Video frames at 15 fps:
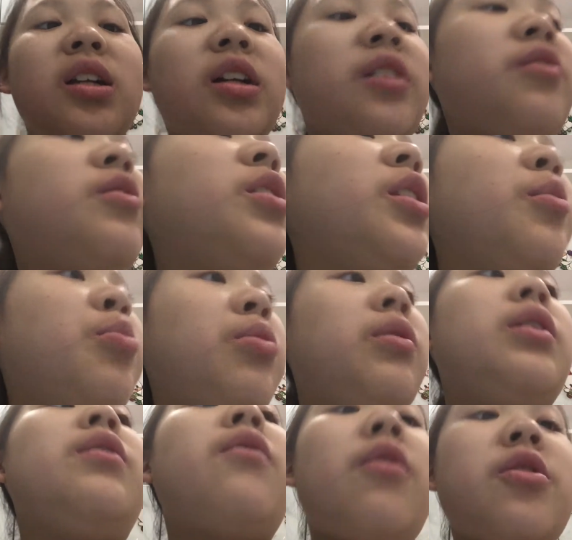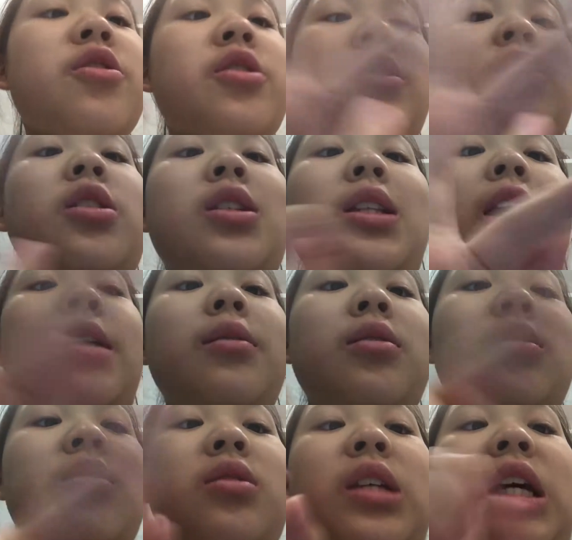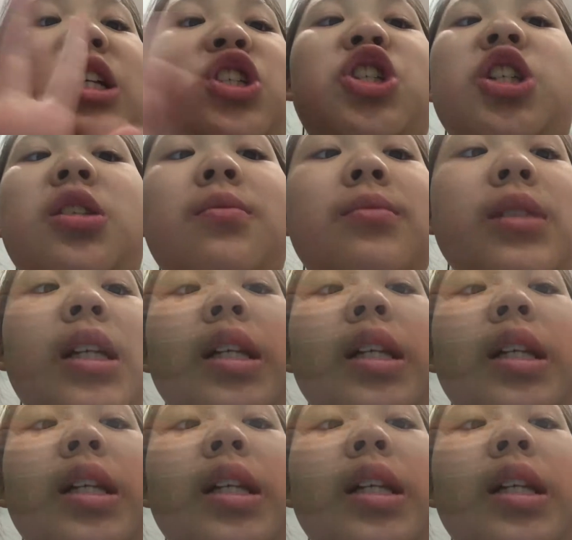like really play with it, just like touch it.